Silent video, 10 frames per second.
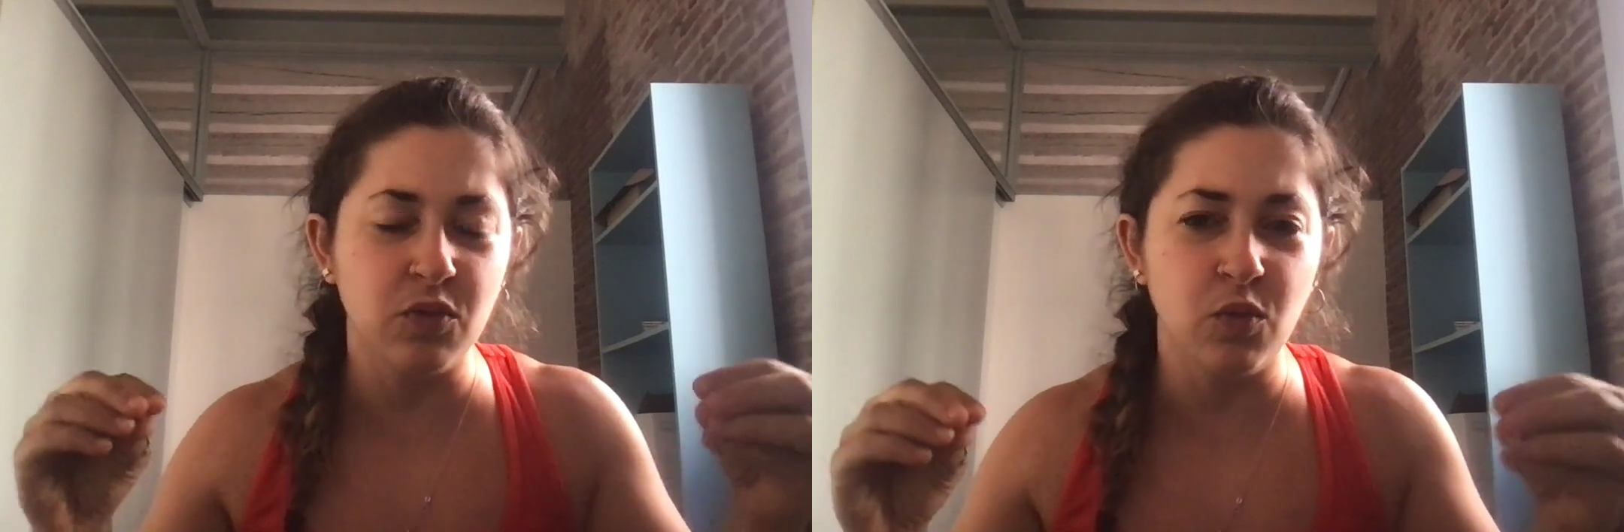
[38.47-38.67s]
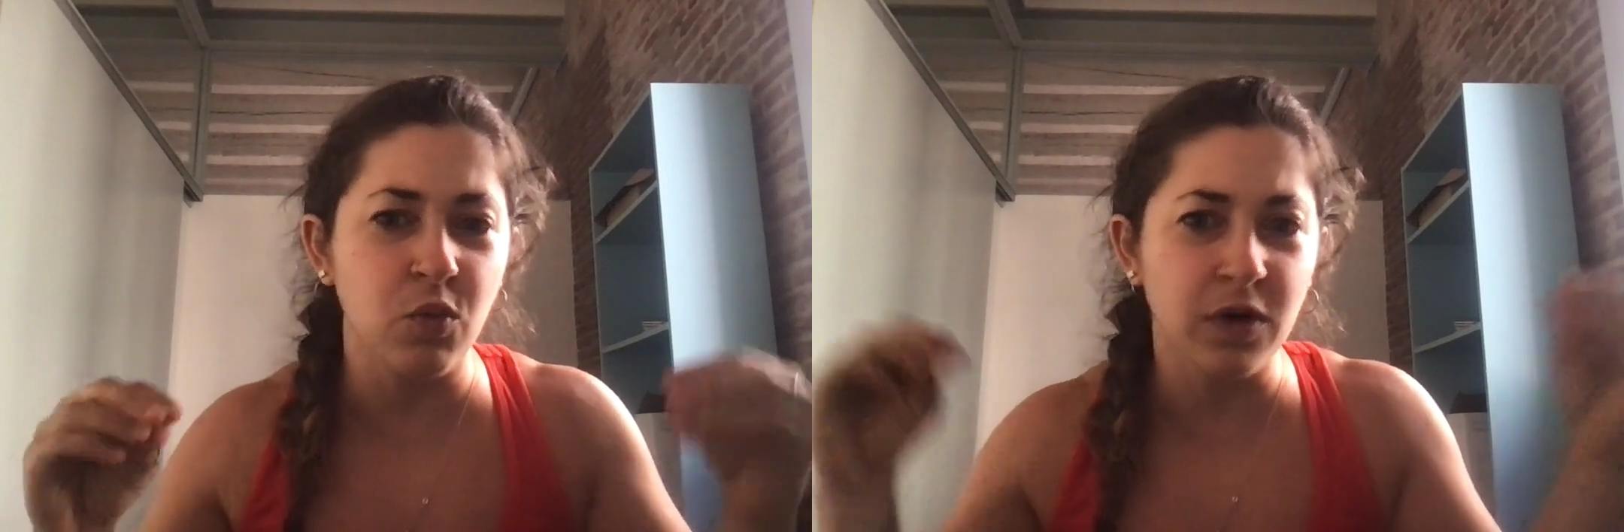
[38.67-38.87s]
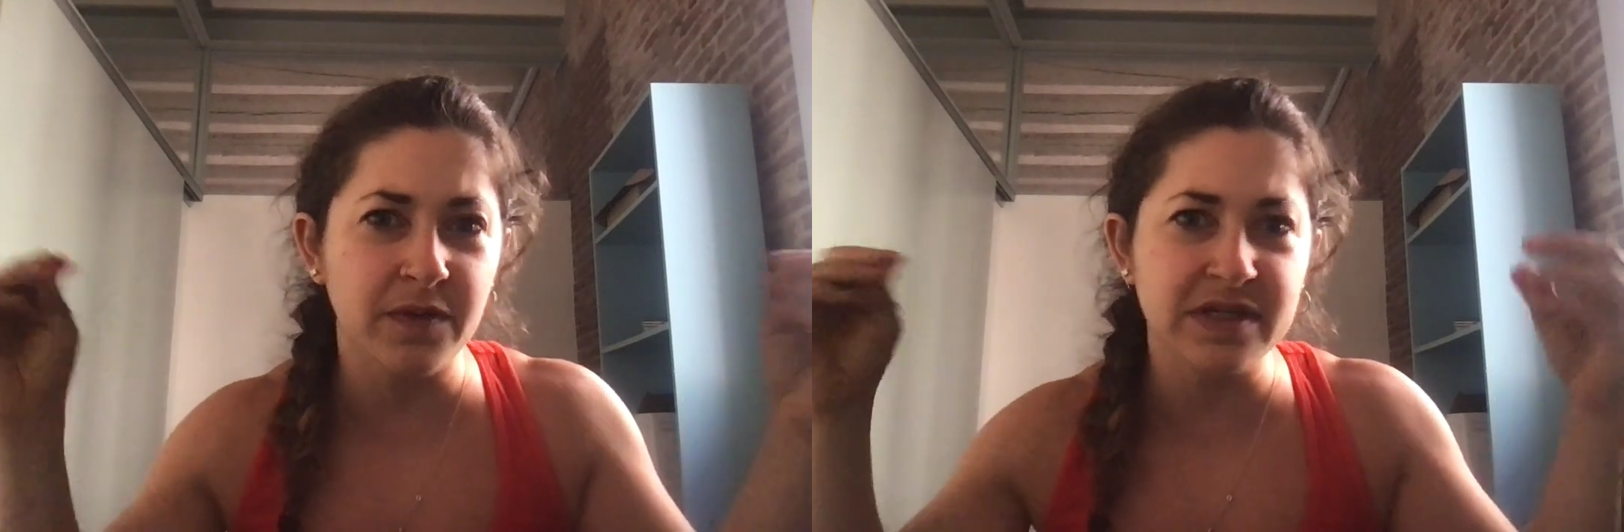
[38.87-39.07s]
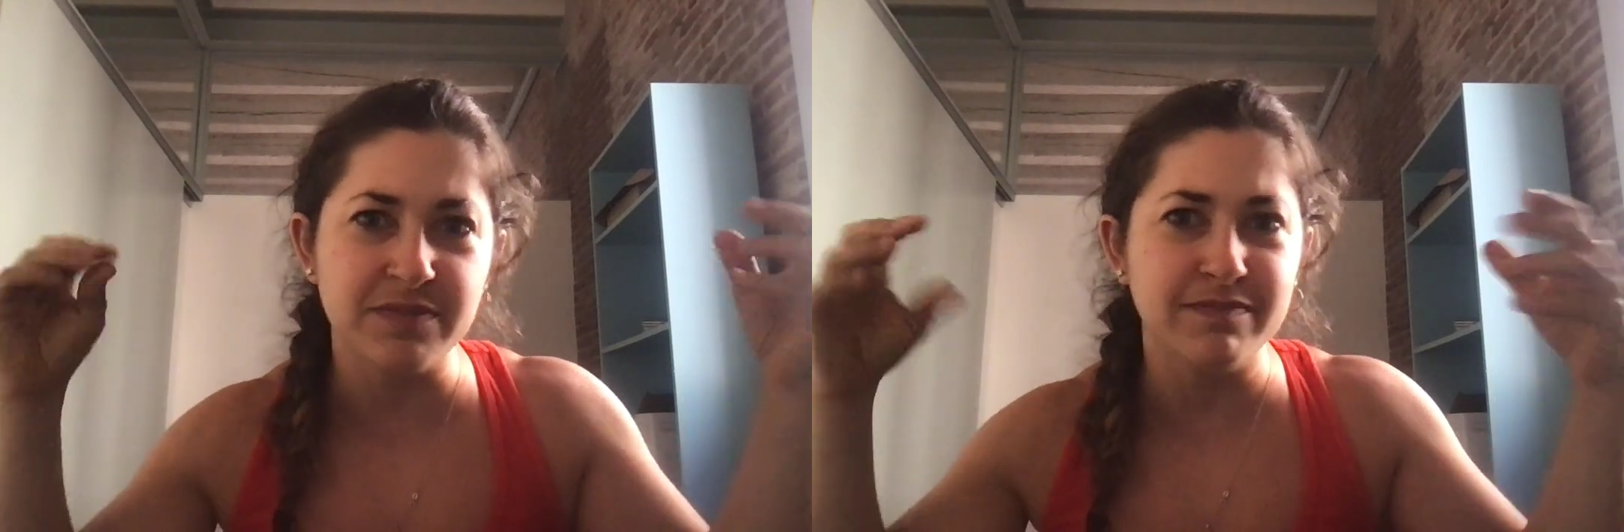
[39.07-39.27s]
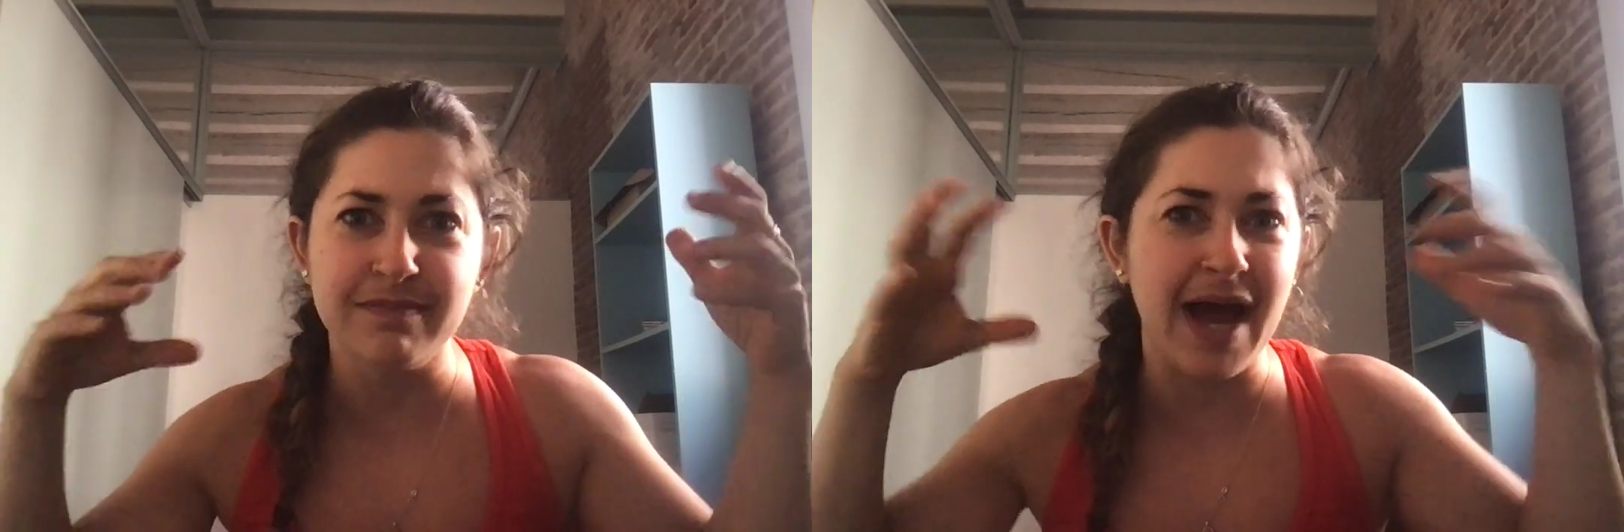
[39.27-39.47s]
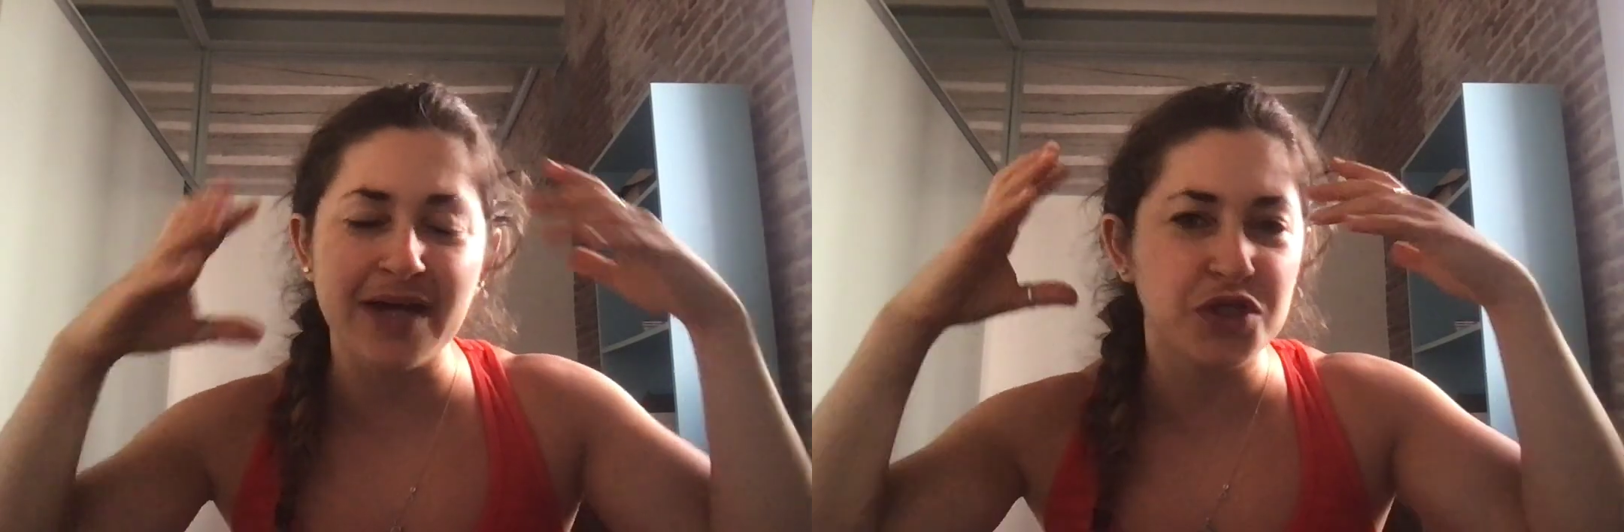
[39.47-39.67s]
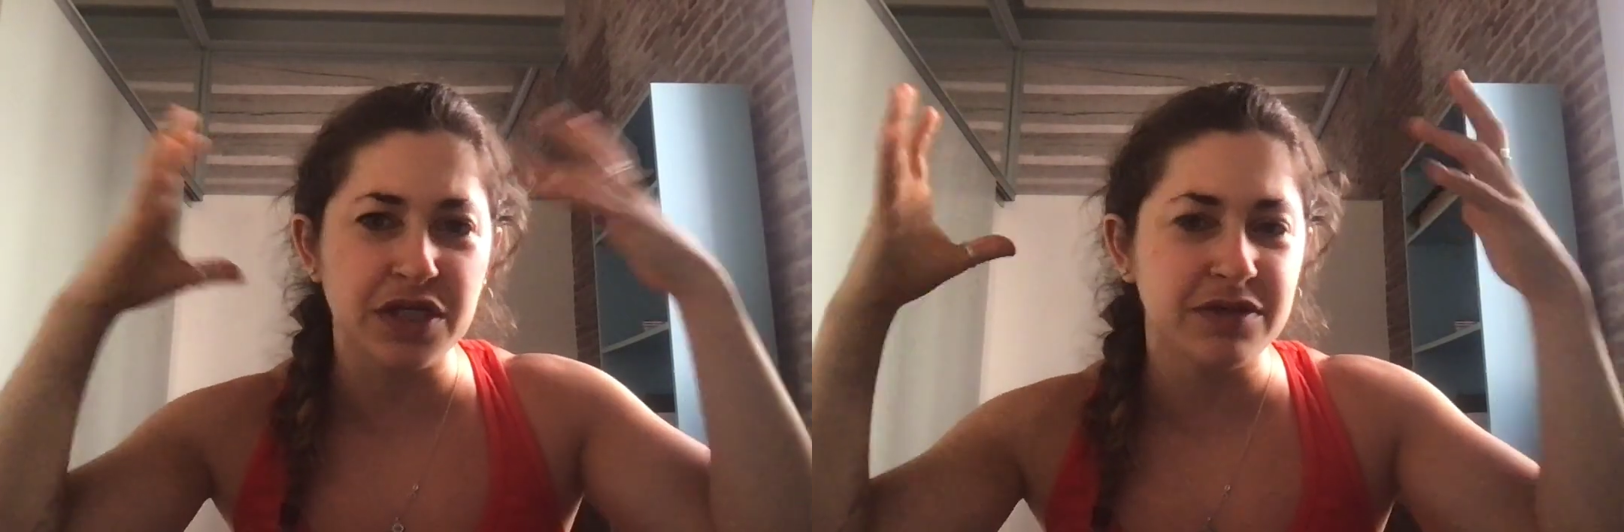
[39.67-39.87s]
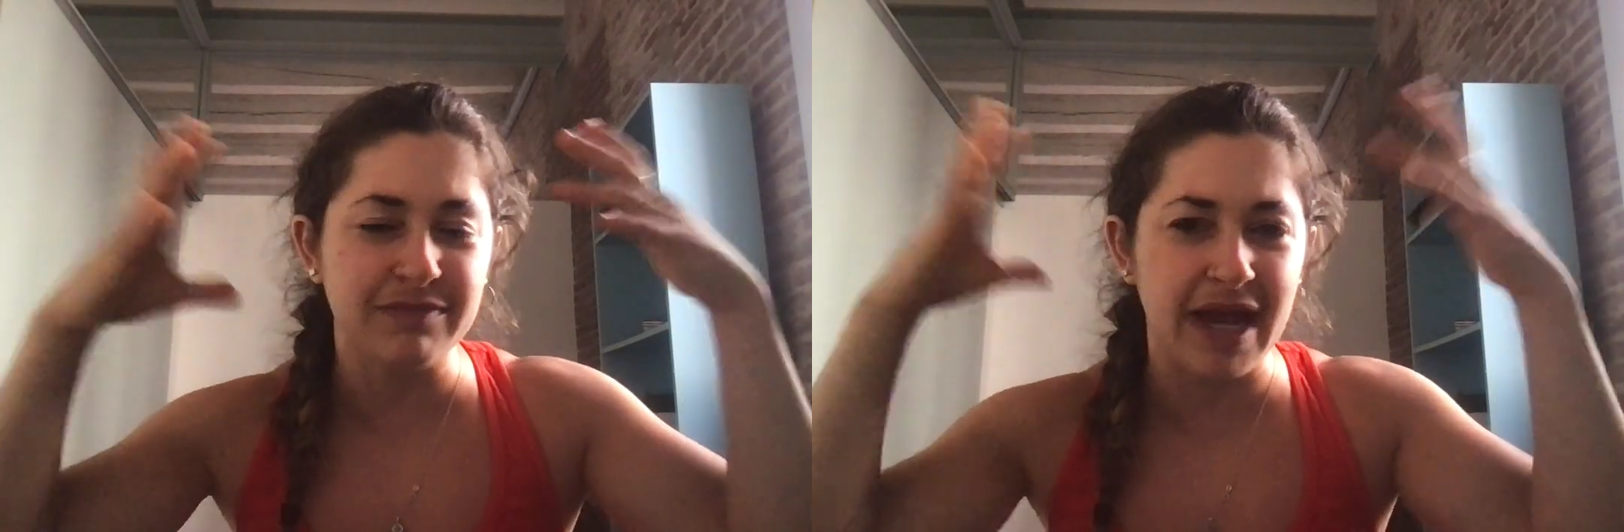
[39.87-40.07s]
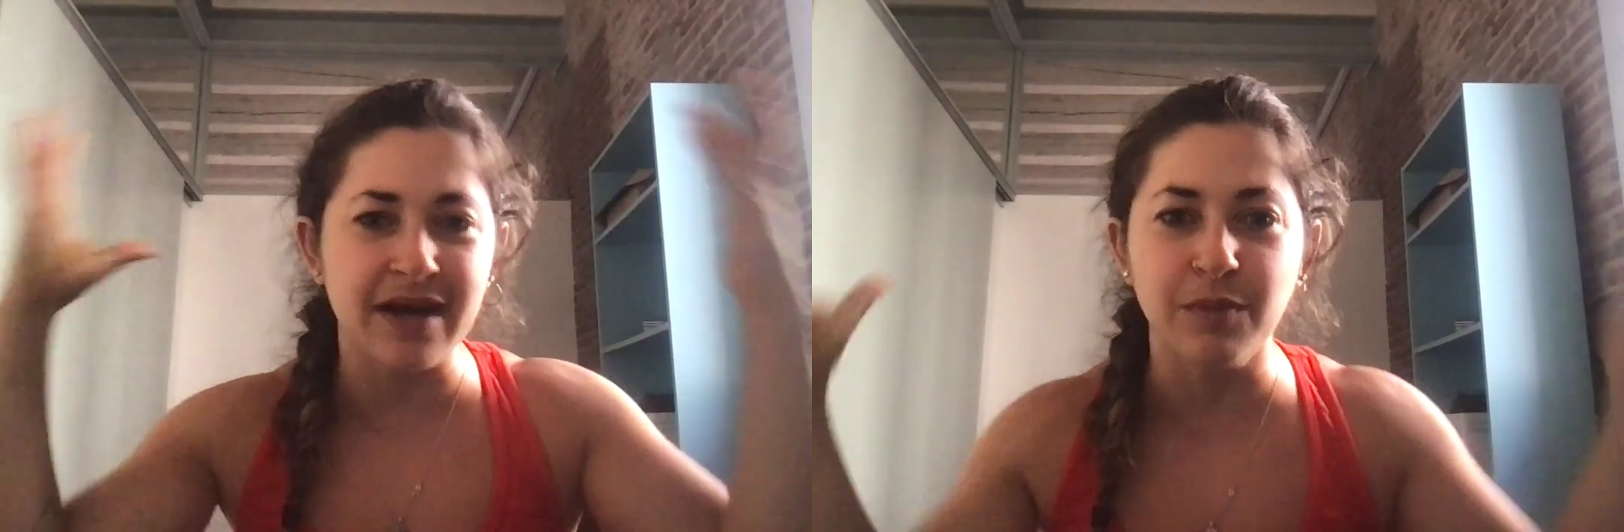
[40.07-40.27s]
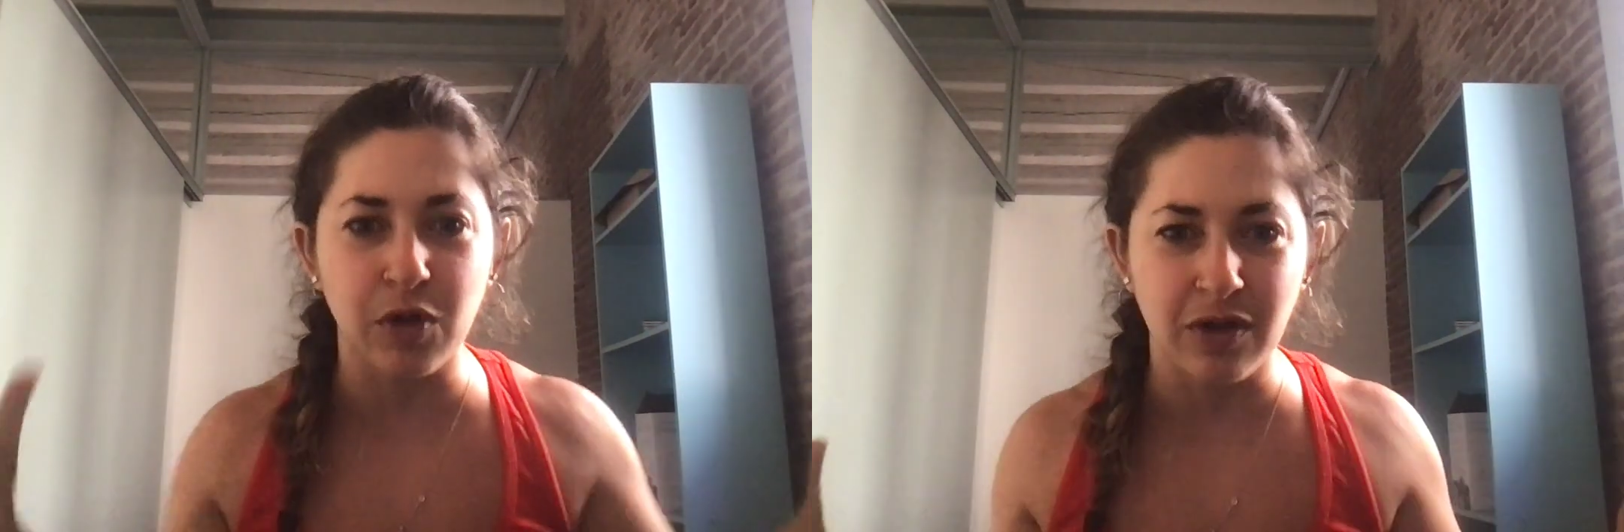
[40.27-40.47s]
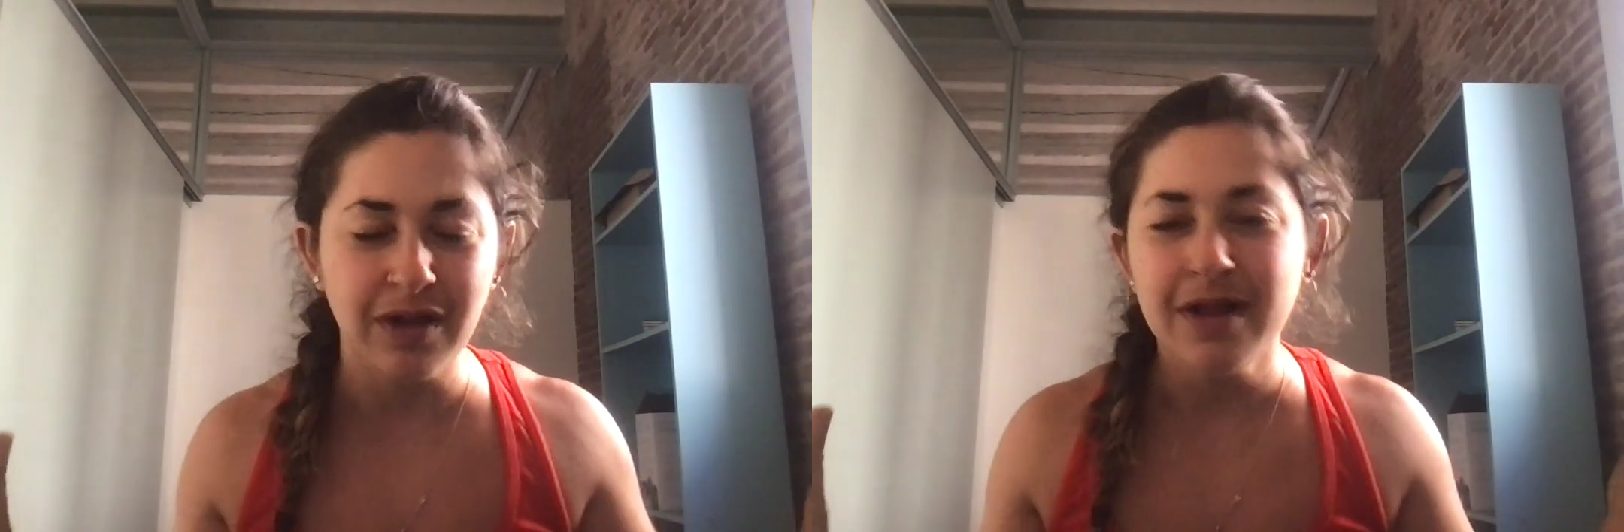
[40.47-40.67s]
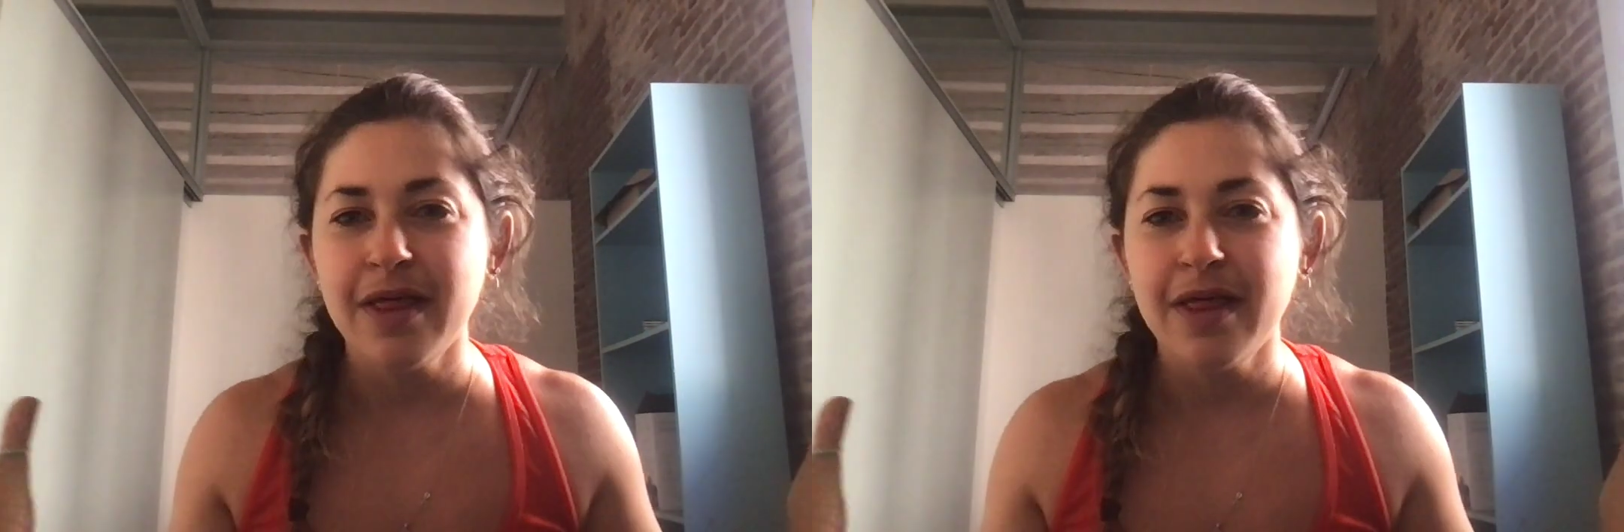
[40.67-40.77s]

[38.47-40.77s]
we're this magic animal